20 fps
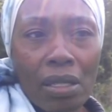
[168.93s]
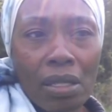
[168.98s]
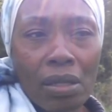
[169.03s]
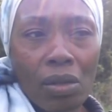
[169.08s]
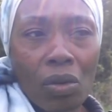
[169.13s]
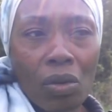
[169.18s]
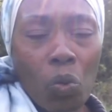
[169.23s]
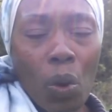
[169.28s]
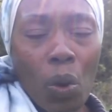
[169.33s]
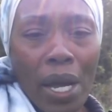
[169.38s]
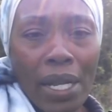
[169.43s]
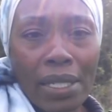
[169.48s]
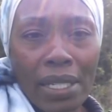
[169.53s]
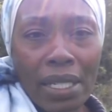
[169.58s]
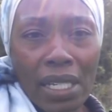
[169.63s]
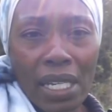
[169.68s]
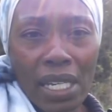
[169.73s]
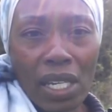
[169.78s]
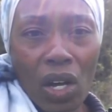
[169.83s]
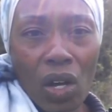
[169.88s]
What
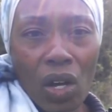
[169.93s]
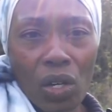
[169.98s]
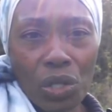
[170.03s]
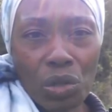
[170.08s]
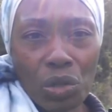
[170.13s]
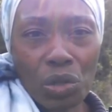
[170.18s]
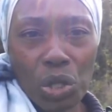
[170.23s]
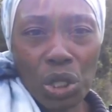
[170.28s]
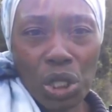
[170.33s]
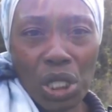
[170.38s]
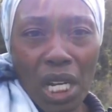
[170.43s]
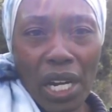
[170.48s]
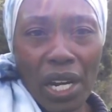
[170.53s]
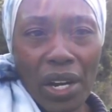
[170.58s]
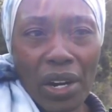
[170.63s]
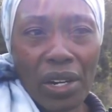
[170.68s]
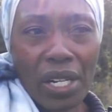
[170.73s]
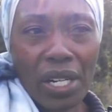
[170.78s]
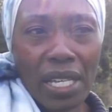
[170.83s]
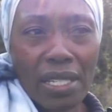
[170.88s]
he also
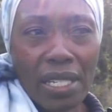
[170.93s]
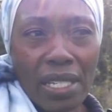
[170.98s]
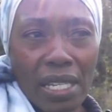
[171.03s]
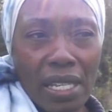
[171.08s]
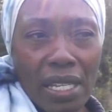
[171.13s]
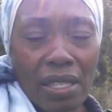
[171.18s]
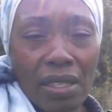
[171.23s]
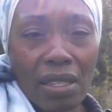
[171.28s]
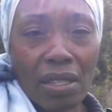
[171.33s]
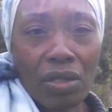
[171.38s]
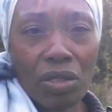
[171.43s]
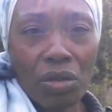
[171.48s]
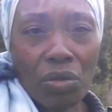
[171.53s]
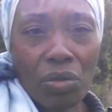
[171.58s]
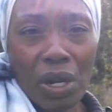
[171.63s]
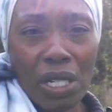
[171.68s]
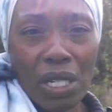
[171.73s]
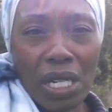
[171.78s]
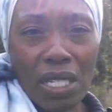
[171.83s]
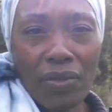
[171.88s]
shared is that the
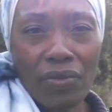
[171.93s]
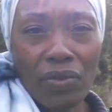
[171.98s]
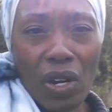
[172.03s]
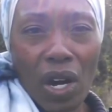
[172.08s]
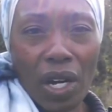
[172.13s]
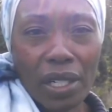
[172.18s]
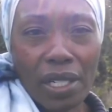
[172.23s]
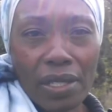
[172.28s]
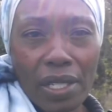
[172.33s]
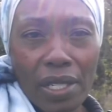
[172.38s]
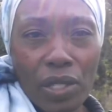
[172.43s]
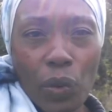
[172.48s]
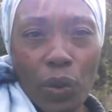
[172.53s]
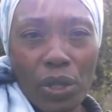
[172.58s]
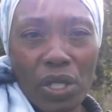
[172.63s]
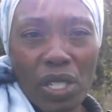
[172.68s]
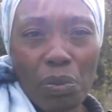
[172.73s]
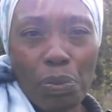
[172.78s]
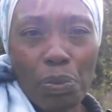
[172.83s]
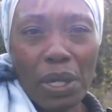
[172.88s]
3 days of darkness is
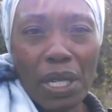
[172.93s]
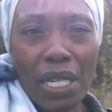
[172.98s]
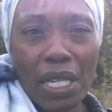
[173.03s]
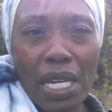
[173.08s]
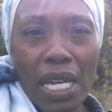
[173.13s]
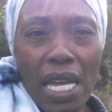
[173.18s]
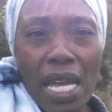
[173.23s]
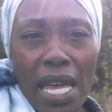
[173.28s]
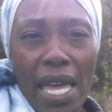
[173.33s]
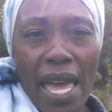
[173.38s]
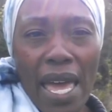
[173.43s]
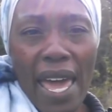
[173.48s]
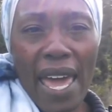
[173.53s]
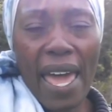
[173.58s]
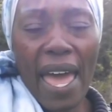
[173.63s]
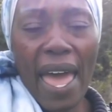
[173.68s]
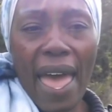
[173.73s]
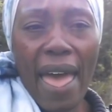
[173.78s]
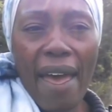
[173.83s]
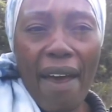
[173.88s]
going to be
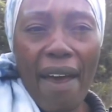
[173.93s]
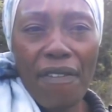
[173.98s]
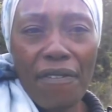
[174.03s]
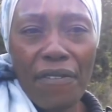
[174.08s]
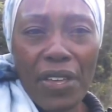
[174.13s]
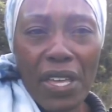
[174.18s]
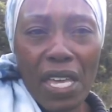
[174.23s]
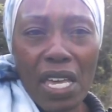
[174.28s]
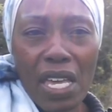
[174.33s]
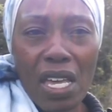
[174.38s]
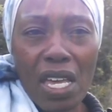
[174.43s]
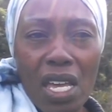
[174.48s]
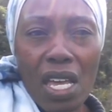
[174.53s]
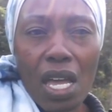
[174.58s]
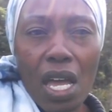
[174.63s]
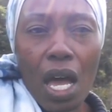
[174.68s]
a heavy,